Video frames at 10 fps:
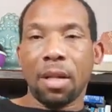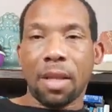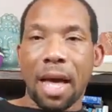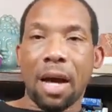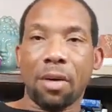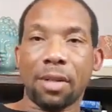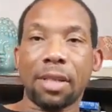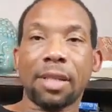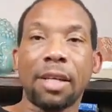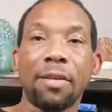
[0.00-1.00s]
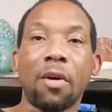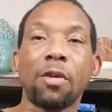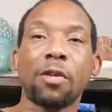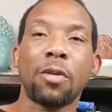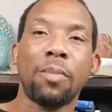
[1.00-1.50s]
The houses can
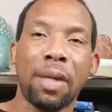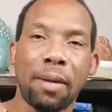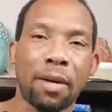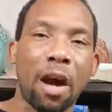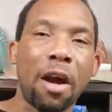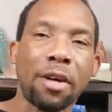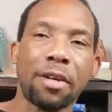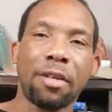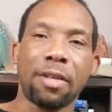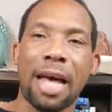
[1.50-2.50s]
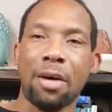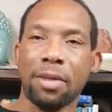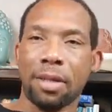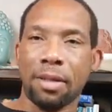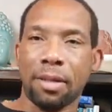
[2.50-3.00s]
also be cardinal
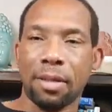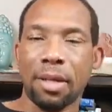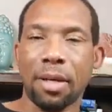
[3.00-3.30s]
houses.